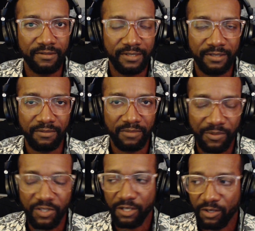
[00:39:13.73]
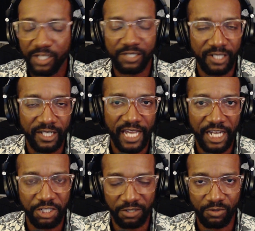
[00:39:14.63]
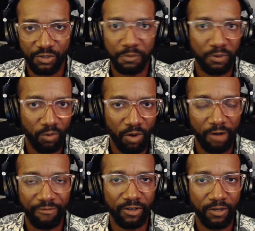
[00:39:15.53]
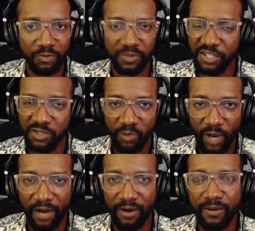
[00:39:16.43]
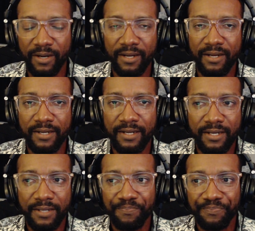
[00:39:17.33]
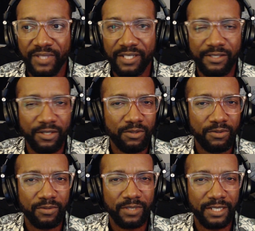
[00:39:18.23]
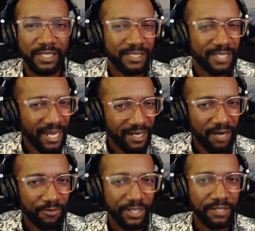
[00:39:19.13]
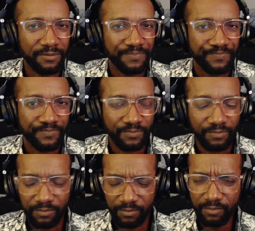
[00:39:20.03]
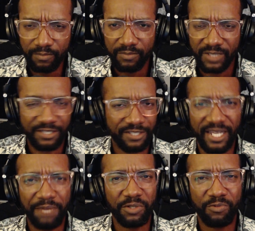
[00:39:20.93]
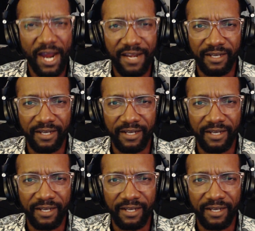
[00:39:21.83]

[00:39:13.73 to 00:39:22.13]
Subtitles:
Maybe, there's an occasional super raw photo, but it's rare. So is that not real? It's the same with writing.